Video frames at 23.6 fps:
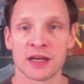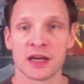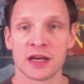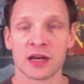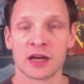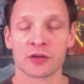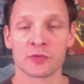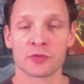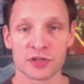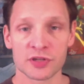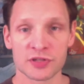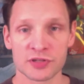
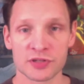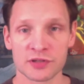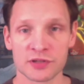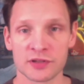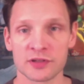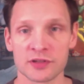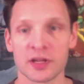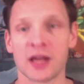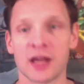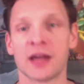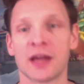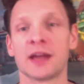
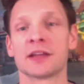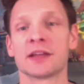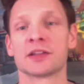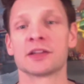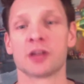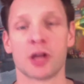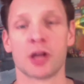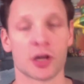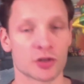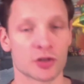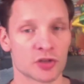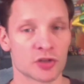Crystal and
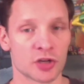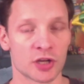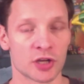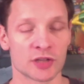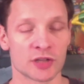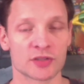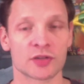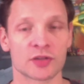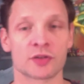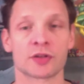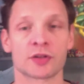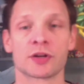Lockjaw.
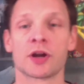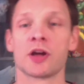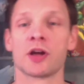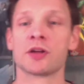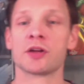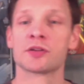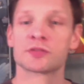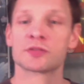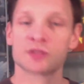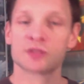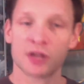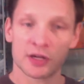So they're
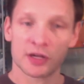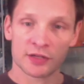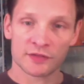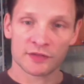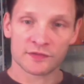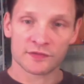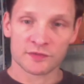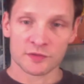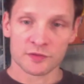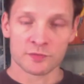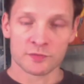all trying to